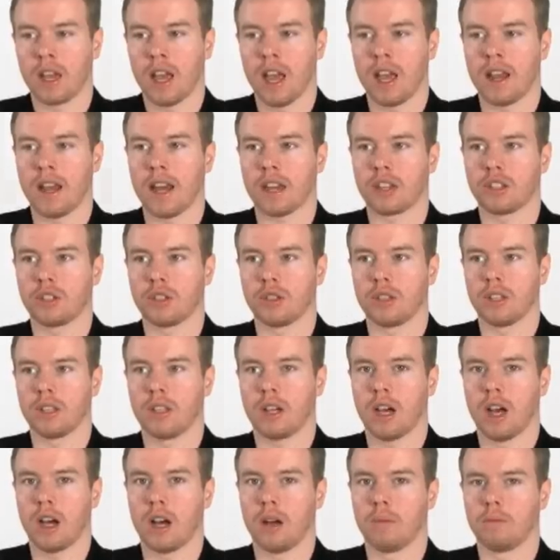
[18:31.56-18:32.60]
And actually,
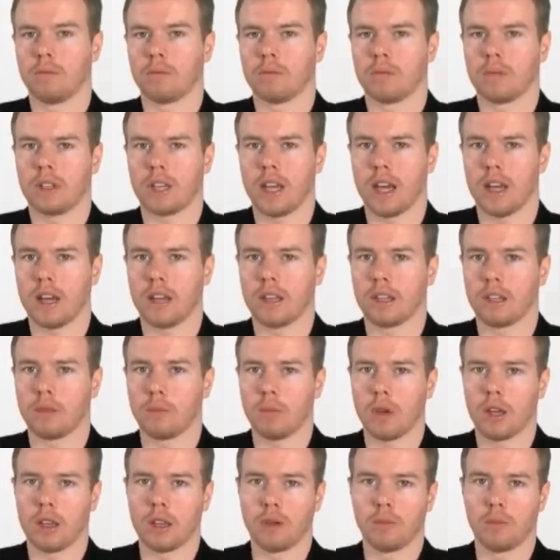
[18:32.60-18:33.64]
in
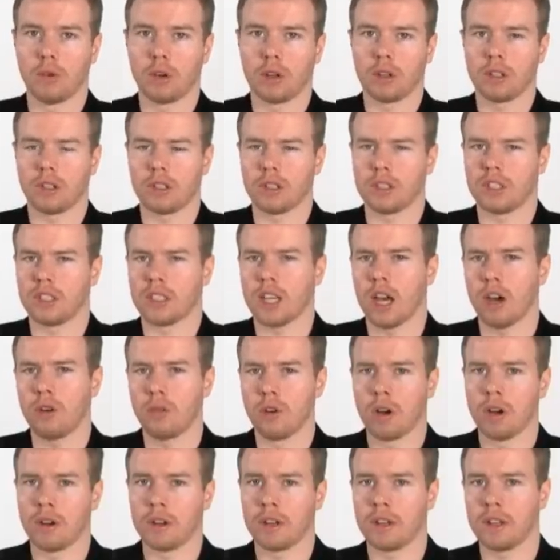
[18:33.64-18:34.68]
the book,
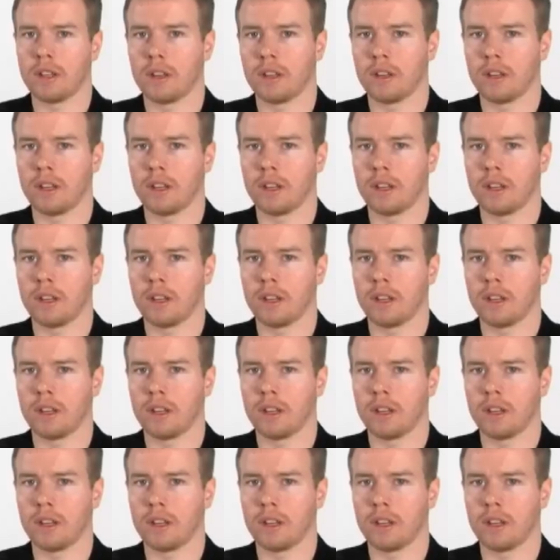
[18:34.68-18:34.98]
Saruman